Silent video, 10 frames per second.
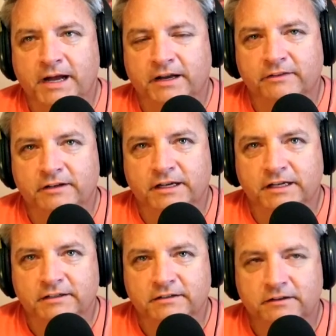in the
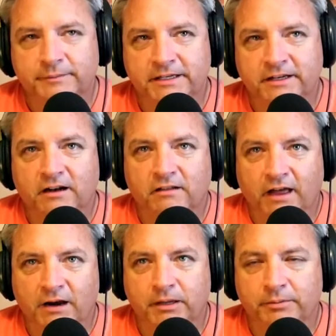day. I mean, not a
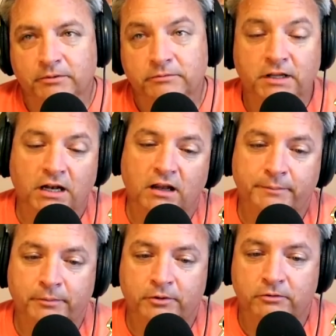lot of people
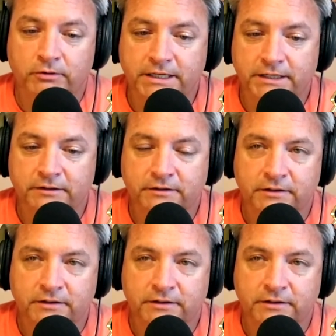could read.